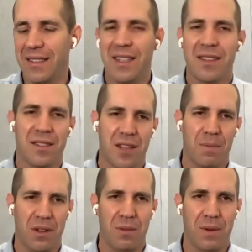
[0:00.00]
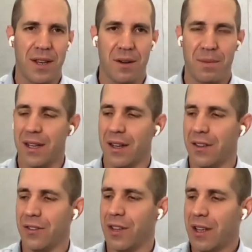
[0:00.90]
set this up a little bit here,
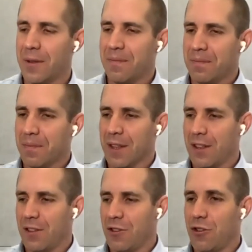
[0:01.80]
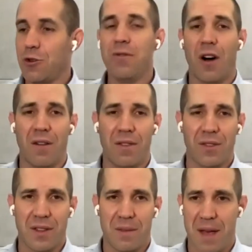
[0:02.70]
because you've
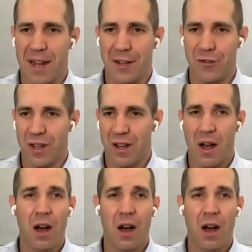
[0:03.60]
obviously managed